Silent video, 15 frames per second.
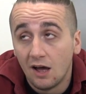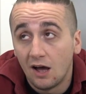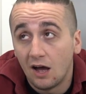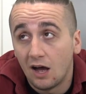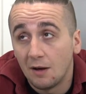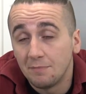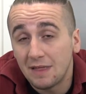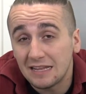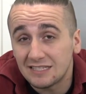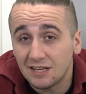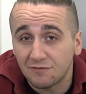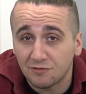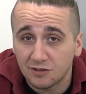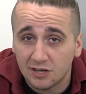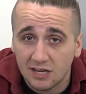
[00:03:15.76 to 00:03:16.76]
That's
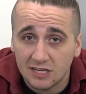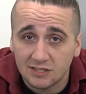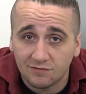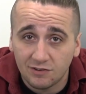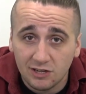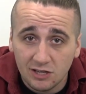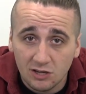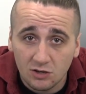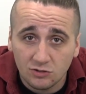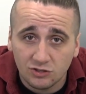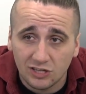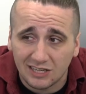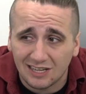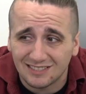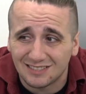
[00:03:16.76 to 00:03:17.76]
it for today's video.
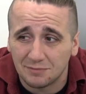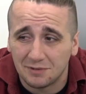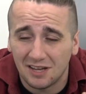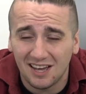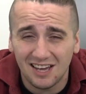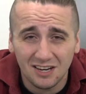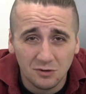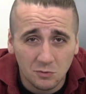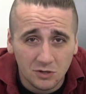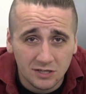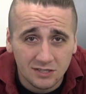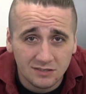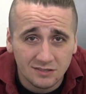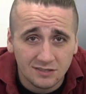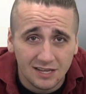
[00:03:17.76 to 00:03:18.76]
Check out some other
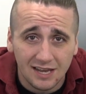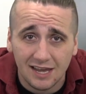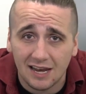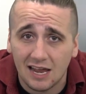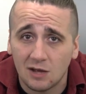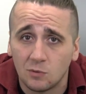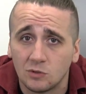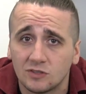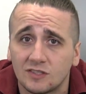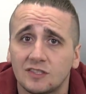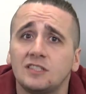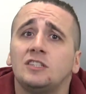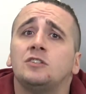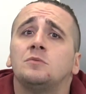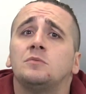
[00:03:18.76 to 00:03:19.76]
ones, and I will
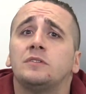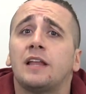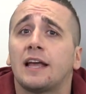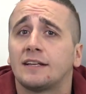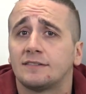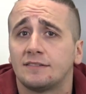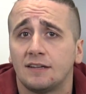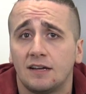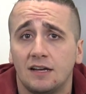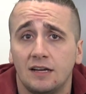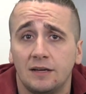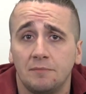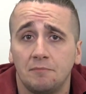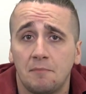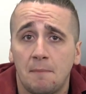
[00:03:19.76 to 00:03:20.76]
see you next
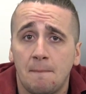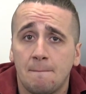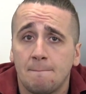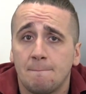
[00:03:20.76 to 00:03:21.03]
time.